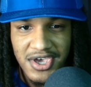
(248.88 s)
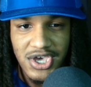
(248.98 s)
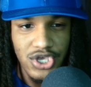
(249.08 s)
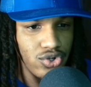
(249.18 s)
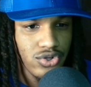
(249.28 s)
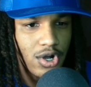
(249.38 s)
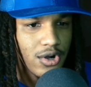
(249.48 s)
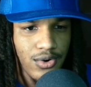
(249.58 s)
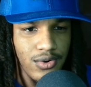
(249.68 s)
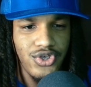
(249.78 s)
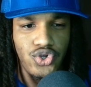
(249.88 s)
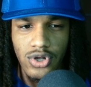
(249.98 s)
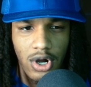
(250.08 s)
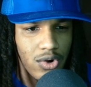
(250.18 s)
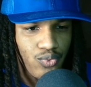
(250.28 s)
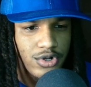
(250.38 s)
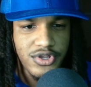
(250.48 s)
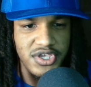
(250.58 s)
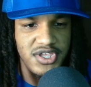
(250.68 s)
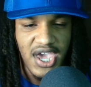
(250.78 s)
you know, you don't
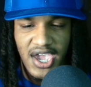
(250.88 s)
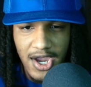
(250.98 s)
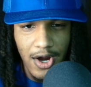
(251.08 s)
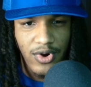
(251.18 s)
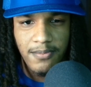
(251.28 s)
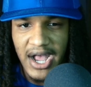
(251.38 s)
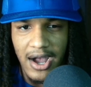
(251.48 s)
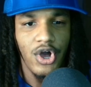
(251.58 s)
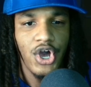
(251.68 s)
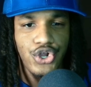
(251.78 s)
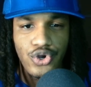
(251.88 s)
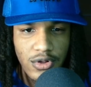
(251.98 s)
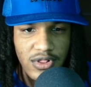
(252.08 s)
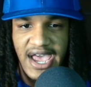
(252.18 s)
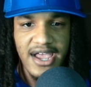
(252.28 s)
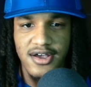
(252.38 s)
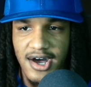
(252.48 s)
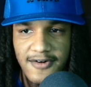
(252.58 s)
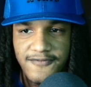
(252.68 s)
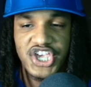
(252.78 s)
really care about your lack
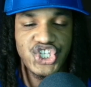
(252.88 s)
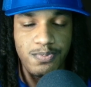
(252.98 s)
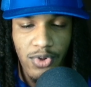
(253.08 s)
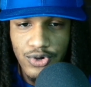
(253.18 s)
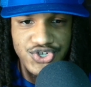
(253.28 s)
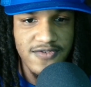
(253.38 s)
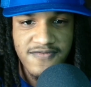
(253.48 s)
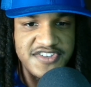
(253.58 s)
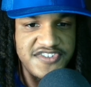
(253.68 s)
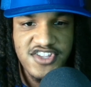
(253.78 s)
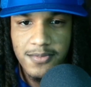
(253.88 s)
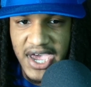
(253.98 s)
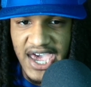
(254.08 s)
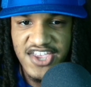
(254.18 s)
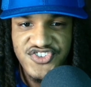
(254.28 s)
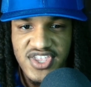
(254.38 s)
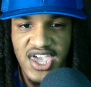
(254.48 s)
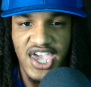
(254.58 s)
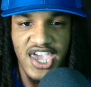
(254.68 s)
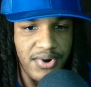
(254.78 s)
of explosiveness in the passing
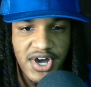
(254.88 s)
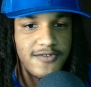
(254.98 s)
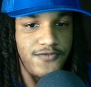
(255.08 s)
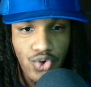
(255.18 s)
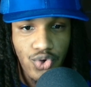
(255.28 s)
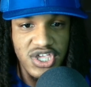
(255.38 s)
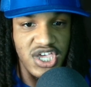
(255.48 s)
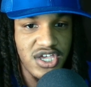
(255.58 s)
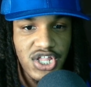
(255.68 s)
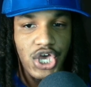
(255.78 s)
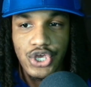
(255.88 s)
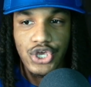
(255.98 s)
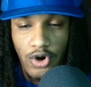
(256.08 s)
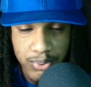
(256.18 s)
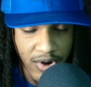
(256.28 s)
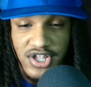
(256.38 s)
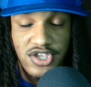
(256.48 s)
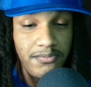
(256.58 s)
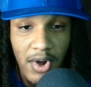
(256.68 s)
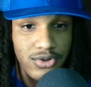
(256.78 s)
game. But if you get your bread
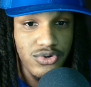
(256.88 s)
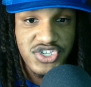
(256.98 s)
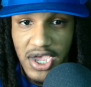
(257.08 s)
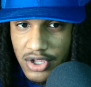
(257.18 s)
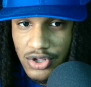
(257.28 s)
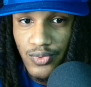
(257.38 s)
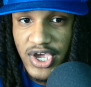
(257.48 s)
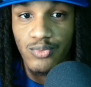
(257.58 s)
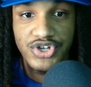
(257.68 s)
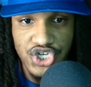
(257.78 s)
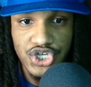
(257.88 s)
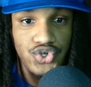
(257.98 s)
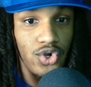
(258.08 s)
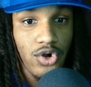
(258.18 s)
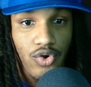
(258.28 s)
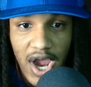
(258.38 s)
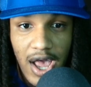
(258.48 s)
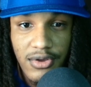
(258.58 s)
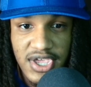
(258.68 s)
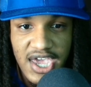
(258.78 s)
and butter taken away, which is your
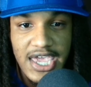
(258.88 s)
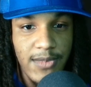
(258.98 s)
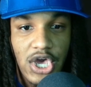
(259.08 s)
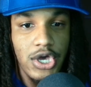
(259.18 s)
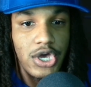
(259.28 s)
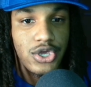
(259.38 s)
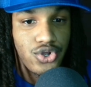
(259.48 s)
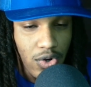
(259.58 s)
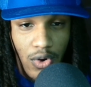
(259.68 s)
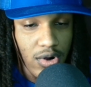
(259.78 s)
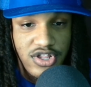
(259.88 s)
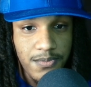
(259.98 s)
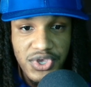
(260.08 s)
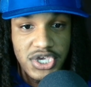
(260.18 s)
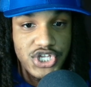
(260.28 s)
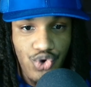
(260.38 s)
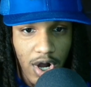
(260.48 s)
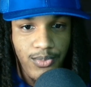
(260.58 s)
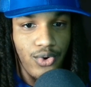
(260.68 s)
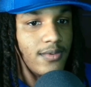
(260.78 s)
ground game, you're going to be in
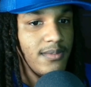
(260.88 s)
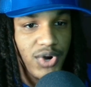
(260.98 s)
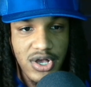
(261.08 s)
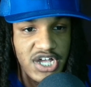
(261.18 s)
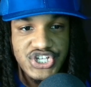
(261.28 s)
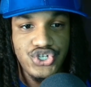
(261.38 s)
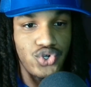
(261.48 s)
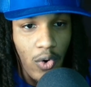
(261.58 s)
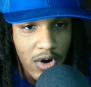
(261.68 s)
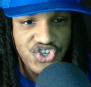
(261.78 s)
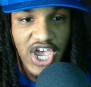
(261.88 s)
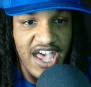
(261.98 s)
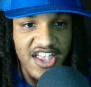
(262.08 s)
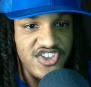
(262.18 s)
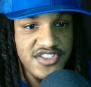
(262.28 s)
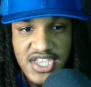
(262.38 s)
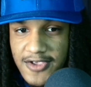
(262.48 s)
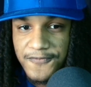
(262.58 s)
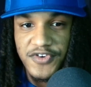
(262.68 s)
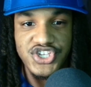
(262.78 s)
trouble because Georgia has a
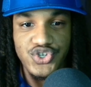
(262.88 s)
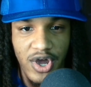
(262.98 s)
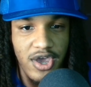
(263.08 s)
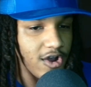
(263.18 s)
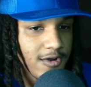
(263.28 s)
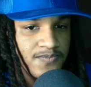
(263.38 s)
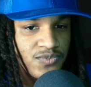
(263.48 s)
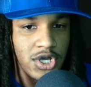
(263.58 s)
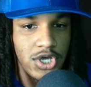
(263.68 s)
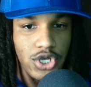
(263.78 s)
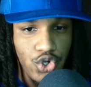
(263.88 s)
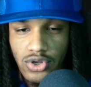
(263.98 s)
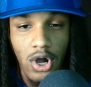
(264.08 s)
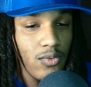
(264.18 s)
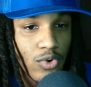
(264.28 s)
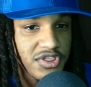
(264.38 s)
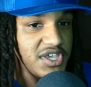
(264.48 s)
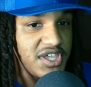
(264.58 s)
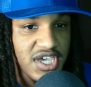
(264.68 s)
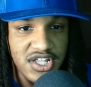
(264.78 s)
defense where you don't want to
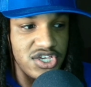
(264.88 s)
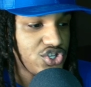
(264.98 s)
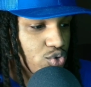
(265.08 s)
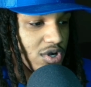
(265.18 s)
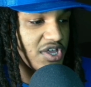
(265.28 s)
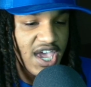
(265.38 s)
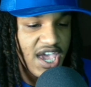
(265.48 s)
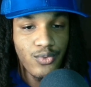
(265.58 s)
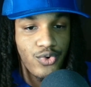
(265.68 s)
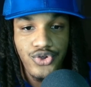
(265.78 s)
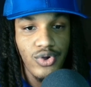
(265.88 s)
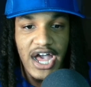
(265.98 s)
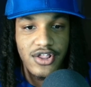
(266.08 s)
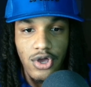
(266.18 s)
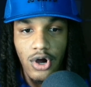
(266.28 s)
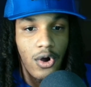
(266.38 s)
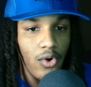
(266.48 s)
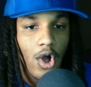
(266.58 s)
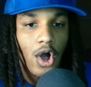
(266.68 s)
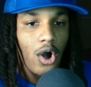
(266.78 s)
get into a game where you got to go
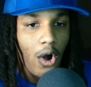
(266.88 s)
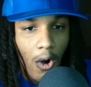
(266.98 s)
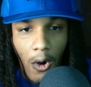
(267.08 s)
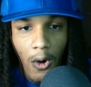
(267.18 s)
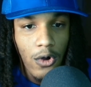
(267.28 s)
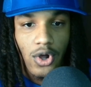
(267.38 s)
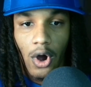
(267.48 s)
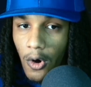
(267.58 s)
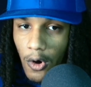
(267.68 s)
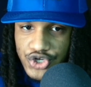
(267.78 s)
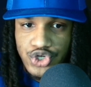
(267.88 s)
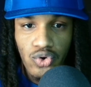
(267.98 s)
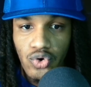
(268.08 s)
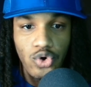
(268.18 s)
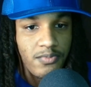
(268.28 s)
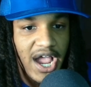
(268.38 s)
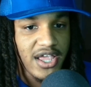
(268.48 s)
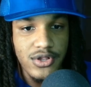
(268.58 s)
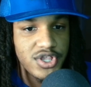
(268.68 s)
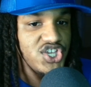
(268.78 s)
old, old school Mike
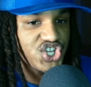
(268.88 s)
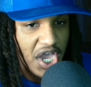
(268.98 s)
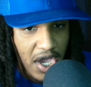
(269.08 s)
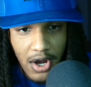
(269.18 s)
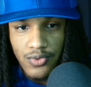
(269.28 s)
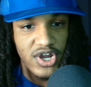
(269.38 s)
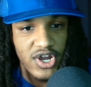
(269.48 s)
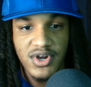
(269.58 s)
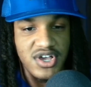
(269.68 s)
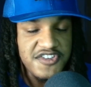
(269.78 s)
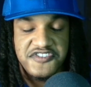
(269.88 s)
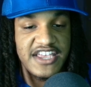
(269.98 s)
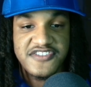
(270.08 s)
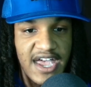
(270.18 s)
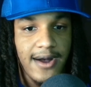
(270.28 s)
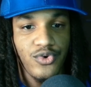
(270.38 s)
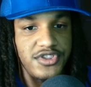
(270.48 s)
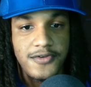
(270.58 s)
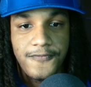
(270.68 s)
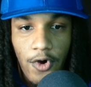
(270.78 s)
Leach air raid because that's not
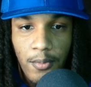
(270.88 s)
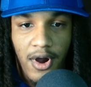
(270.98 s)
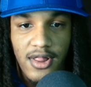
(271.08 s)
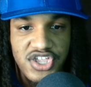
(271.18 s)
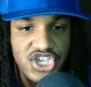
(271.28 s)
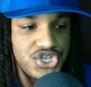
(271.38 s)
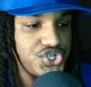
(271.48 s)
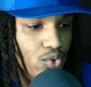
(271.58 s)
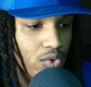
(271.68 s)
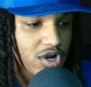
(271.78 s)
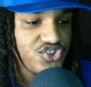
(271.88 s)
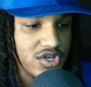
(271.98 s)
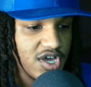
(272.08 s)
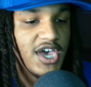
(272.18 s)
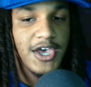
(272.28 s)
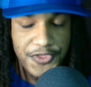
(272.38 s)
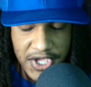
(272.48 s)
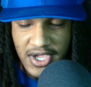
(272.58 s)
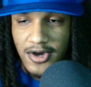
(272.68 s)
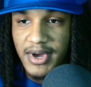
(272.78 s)
winning football against Georgia.
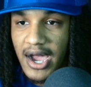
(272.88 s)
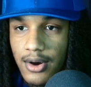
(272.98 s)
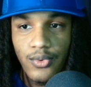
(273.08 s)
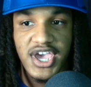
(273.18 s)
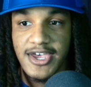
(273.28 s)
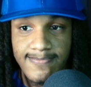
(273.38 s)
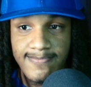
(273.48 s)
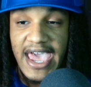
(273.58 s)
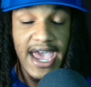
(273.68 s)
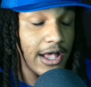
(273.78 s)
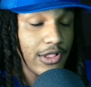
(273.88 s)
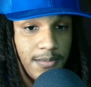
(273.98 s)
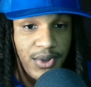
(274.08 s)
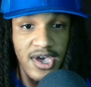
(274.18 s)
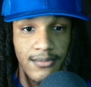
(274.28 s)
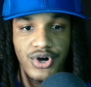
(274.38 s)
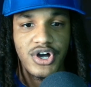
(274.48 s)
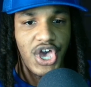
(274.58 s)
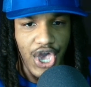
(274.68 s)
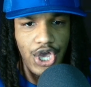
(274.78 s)
Think about when Alabama
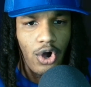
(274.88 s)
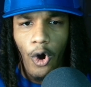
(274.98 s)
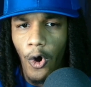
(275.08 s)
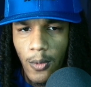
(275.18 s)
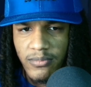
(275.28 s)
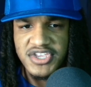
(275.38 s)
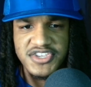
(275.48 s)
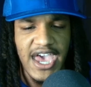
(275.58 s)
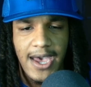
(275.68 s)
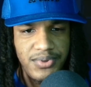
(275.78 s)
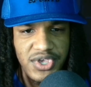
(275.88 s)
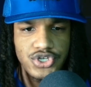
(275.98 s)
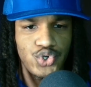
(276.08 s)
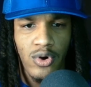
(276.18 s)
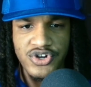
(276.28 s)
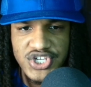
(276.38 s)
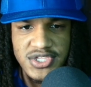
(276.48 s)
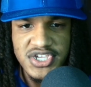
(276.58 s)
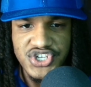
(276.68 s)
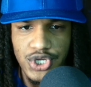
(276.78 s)
and Ole Miss have beaten Georgia
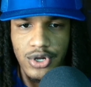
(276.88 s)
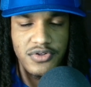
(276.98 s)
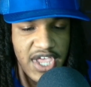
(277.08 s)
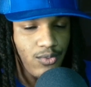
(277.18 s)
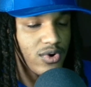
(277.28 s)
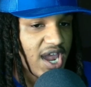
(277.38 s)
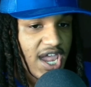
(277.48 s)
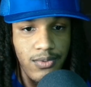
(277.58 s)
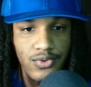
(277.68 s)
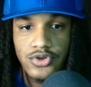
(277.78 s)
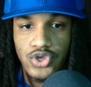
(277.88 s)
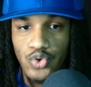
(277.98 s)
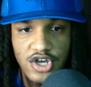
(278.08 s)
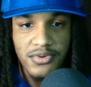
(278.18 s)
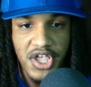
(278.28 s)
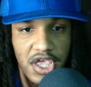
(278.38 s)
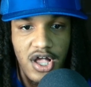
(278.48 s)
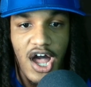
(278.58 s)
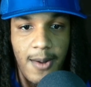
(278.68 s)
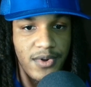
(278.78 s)
this year. They were able to do it playing
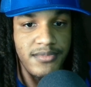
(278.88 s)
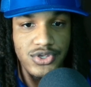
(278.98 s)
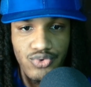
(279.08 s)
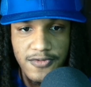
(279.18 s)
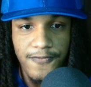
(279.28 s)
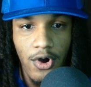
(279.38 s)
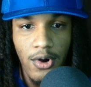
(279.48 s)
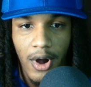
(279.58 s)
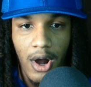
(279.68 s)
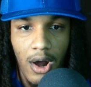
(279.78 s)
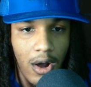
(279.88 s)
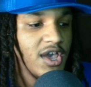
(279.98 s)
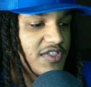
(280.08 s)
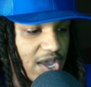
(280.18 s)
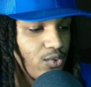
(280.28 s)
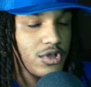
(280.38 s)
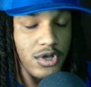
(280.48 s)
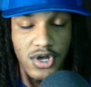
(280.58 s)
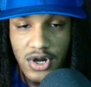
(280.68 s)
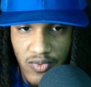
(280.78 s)
complementary football. They were
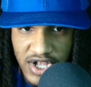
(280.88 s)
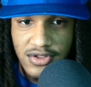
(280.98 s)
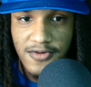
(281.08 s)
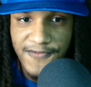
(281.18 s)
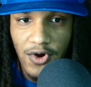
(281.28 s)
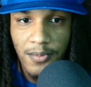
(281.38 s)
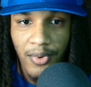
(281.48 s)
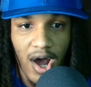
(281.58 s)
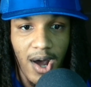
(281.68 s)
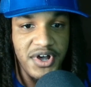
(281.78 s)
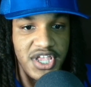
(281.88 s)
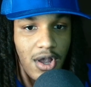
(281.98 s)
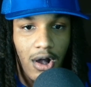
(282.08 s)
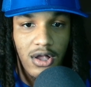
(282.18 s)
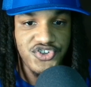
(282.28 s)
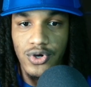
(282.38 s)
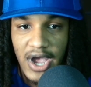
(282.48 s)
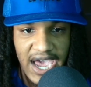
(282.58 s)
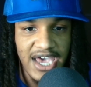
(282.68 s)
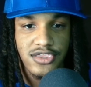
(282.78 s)
good running the football, but they also
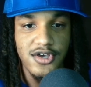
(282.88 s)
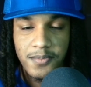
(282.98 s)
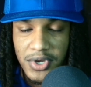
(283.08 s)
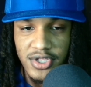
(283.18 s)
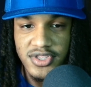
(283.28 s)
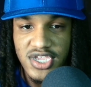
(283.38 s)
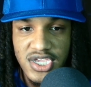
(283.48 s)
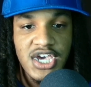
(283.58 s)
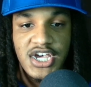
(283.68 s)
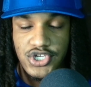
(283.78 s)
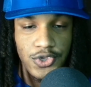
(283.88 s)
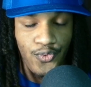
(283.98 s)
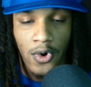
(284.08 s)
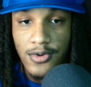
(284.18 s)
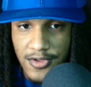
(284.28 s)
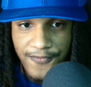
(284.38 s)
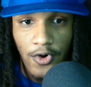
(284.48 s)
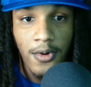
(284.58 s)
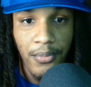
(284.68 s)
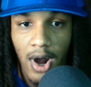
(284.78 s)
had the ability to throw the
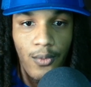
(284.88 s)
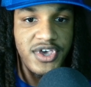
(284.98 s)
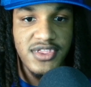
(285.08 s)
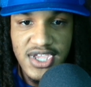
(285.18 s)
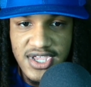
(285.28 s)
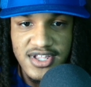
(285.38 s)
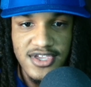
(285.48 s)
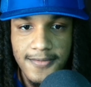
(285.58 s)
football when needed.